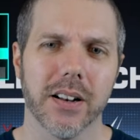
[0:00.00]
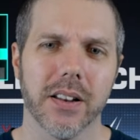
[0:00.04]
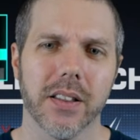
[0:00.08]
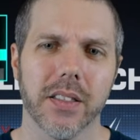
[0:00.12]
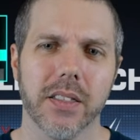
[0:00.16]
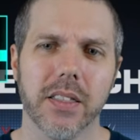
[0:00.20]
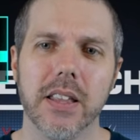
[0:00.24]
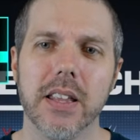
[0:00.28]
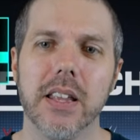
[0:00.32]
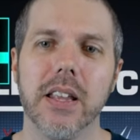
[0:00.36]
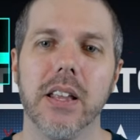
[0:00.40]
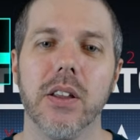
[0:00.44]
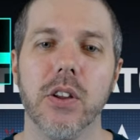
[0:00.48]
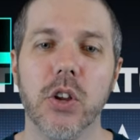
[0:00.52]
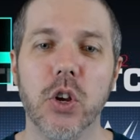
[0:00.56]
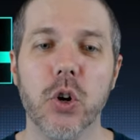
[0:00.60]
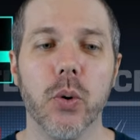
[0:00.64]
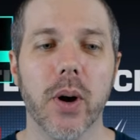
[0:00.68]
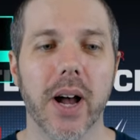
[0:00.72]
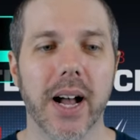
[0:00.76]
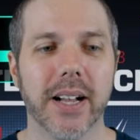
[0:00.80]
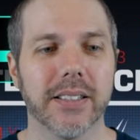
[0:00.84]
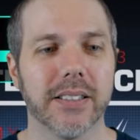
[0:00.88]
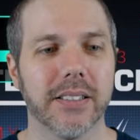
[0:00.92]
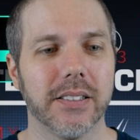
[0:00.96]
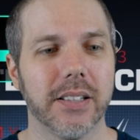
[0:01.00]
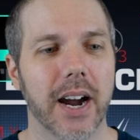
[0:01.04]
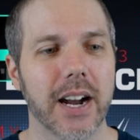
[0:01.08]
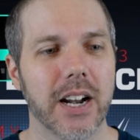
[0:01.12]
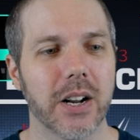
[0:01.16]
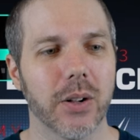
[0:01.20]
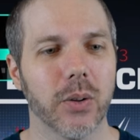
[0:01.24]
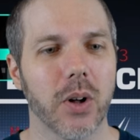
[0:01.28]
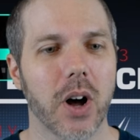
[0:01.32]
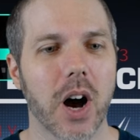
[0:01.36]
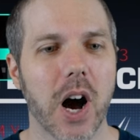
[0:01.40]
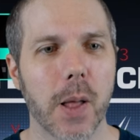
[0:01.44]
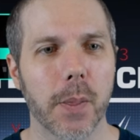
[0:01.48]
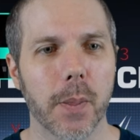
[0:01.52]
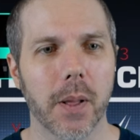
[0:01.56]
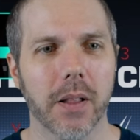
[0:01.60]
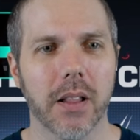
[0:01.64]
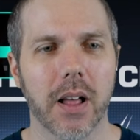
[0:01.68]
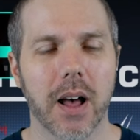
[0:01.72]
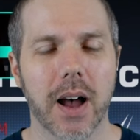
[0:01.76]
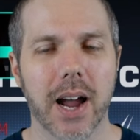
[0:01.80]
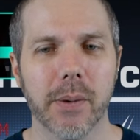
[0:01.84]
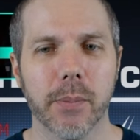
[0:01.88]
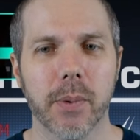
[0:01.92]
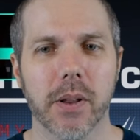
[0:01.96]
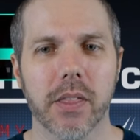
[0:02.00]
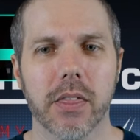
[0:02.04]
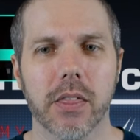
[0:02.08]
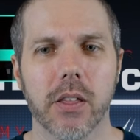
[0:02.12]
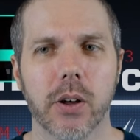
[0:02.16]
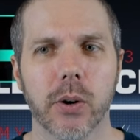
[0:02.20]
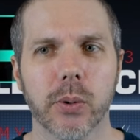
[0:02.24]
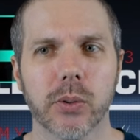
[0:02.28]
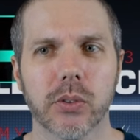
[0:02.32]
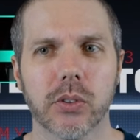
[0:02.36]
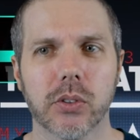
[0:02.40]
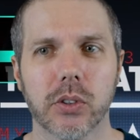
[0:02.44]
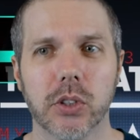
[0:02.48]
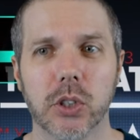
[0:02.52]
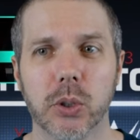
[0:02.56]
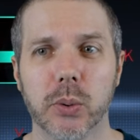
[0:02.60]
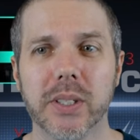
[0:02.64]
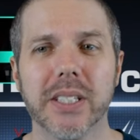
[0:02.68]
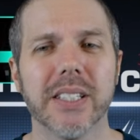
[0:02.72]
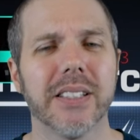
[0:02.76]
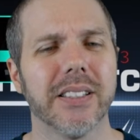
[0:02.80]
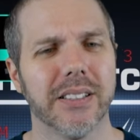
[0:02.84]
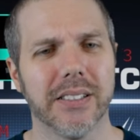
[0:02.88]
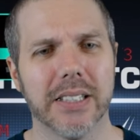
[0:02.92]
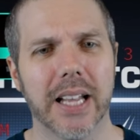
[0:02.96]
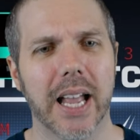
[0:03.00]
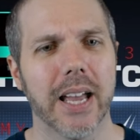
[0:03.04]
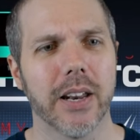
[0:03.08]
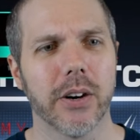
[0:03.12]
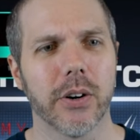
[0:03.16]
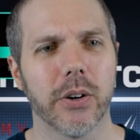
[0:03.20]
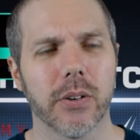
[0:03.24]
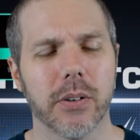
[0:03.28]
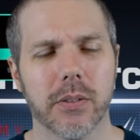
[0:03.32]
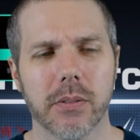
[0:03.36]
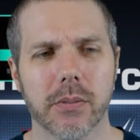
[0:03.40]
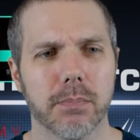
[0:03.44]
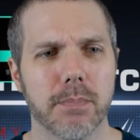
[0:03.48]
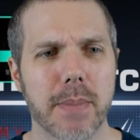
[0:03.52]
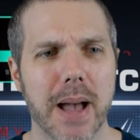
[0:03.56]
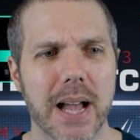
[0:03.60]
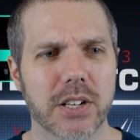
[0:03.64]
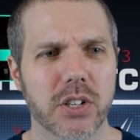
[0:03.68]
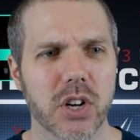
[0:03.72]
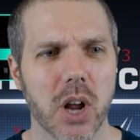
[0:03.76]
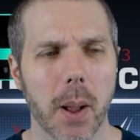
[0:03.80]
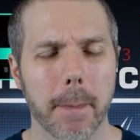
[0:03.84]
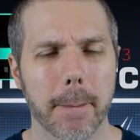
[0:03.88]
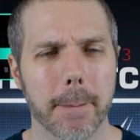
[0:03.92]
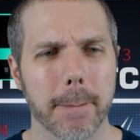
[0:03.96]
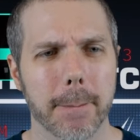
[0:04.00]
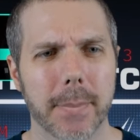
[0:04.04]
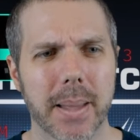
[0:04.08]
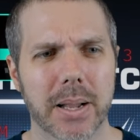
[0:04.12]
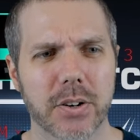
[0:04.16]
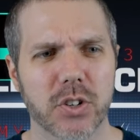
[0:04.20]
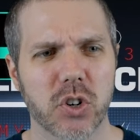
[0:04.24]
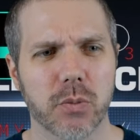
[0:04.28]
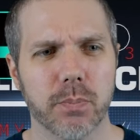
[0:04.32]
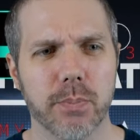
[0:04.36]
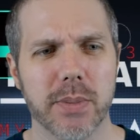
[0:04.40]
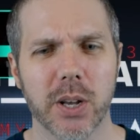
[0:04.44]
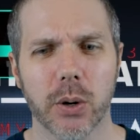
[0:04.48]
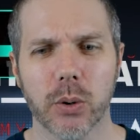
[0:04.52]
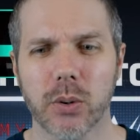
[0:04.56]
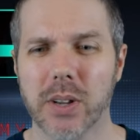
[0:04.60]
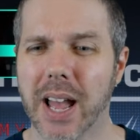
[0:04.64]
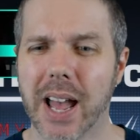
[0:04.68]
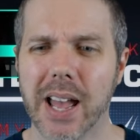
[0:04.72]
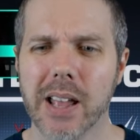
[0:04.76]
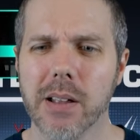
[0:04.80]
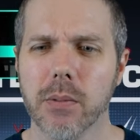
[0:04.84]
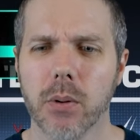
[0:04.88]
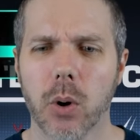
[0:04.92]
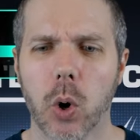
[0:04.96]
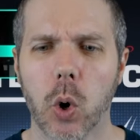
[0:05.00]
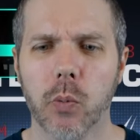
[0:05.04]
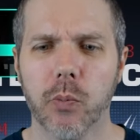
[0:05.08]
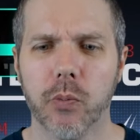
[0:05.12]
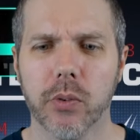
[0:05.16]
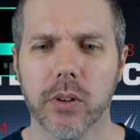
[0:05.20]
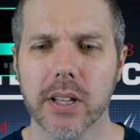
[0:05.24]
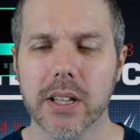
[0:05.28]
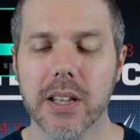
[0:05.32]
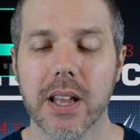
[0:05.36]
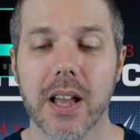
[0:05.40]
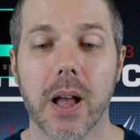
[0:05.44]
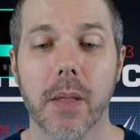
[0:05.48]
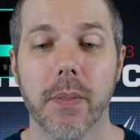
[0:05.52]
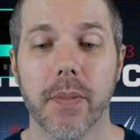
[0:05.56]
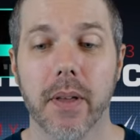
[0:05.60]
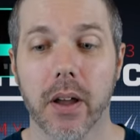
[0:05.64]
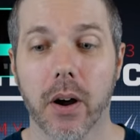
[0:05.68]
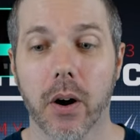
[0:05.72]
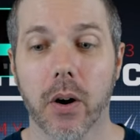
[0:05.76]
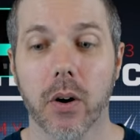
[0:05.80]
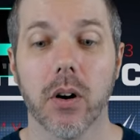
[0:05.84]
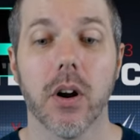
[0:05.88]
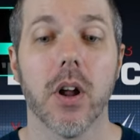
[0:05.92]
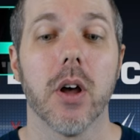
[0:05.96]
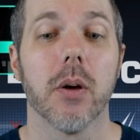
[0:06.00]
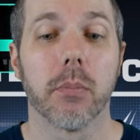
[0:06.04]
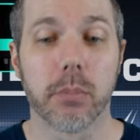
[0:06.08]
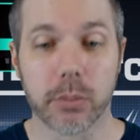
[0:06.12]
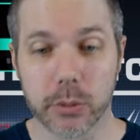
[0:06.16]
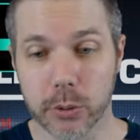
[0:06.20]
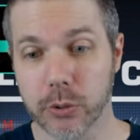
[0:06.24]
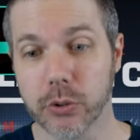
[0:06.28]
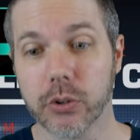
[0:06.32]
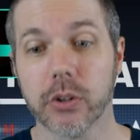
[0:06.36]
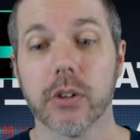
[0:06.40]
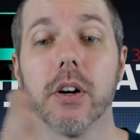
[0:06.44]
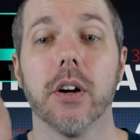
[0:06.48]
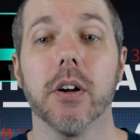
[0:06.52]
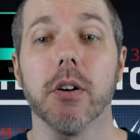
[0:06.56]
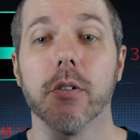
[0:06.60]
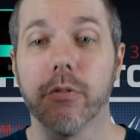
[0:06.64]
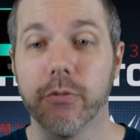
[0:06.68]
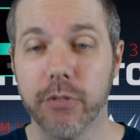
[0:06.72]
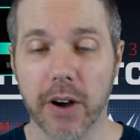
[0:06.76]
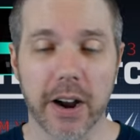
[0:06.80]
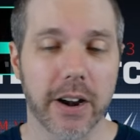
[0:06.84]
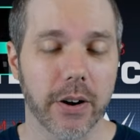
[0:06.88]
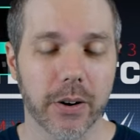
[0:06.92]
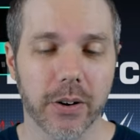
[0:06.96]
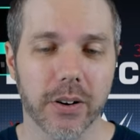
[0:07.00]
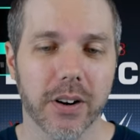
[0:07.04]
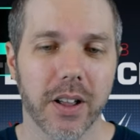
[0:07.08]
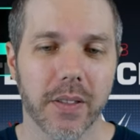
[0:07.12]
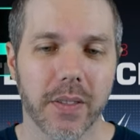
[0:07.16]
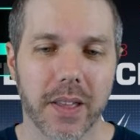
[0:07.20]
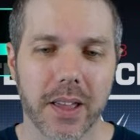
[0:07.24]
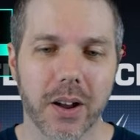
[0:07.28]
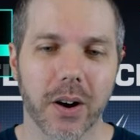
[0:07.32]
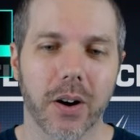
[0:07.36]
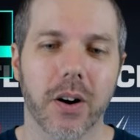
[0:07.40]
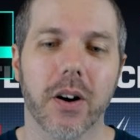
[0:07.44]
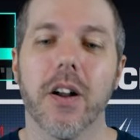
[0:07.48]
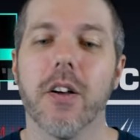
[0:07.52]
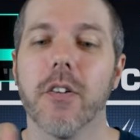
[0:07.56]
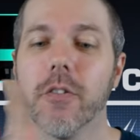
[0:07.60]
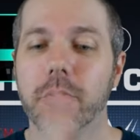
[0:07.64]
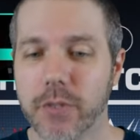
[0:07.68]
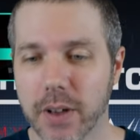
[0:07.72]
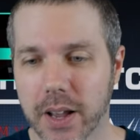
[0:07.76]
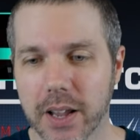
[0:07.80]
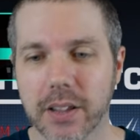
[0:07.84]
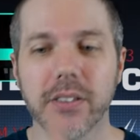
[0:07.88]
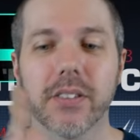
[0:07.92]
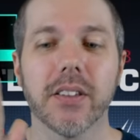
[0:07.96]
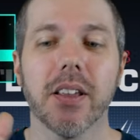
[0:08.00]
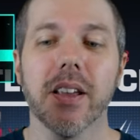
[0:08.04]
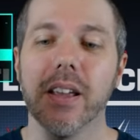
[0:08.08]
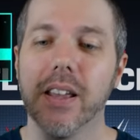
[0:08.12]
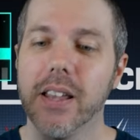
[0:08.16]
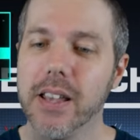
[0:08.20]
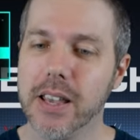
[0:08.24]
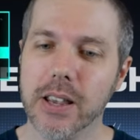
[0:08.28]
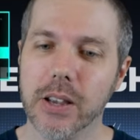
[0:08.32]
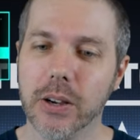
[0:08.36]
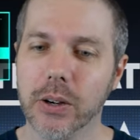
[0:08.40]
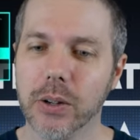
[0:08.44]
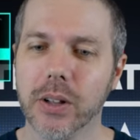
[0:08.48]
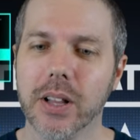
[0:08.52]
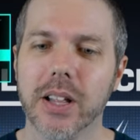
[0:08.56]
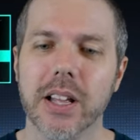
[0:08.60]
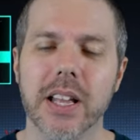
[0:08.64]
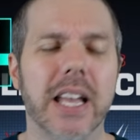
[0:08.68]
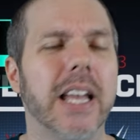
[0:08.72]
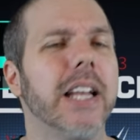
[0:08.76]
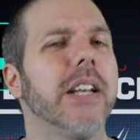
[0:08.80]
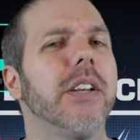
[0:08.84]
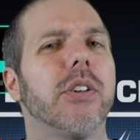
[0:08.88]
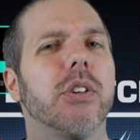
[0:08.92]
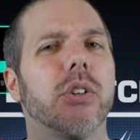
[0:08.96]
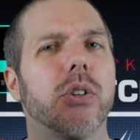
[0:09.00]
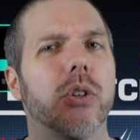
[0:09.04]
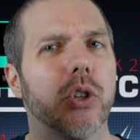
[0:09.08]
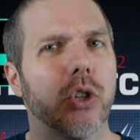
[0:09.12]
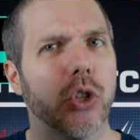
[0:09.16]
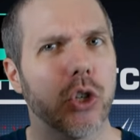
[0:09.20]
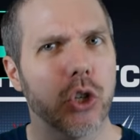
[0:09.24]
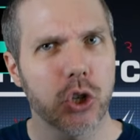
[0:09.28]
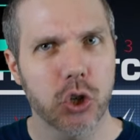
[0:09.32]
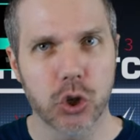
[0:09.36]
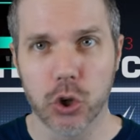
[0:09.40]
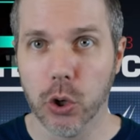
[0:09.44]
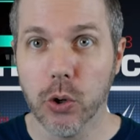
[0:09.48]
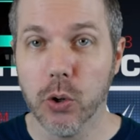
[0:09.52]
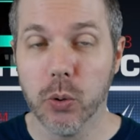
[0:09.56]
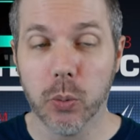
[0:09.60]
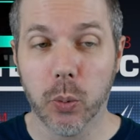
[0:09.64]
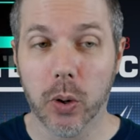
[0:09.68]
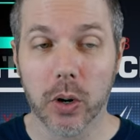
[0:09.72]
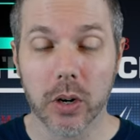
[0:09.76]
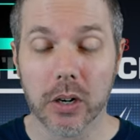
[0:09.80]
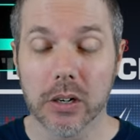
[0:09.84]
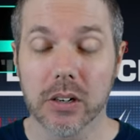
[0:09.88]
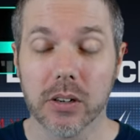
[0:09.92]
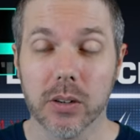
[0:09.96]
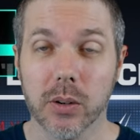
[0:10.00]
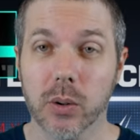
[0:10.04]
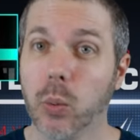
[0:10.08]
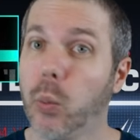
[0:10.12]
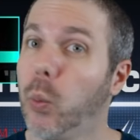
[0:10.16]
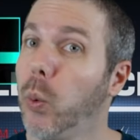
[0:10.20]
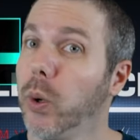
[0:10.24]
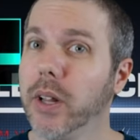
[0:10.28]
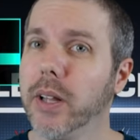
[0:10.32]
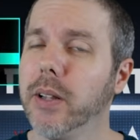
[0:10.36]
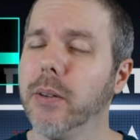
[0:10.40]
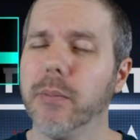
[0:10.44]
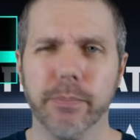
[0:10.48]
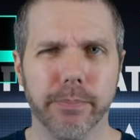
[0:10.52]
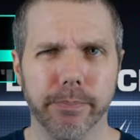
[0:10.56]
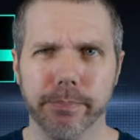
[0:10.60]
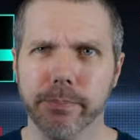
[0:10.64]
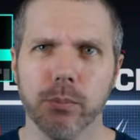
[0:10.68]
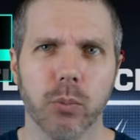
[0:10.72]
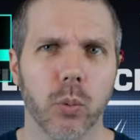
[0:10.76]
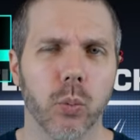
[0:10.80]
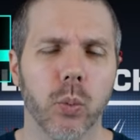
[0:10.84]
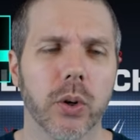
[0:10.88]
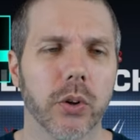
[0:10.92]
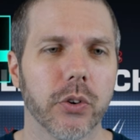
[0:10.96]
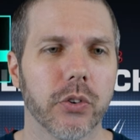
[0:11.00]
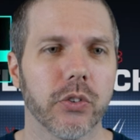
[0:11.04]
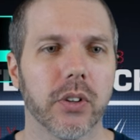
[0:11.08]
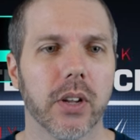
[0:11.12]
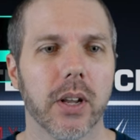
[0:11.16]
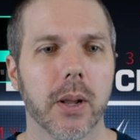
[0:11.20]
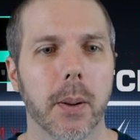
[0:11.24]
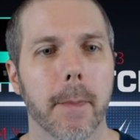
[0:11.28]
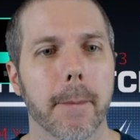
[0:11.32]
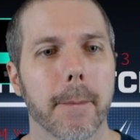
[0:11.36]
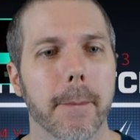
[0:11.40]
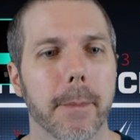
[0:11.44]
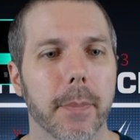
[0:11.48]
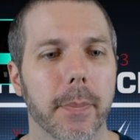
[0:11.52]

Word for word: The U S title on the line with those two in a standard matchup. That should be okay, hopefully. They are bruiser, fighter. They are face, heel. It should work. Will it? We'll see.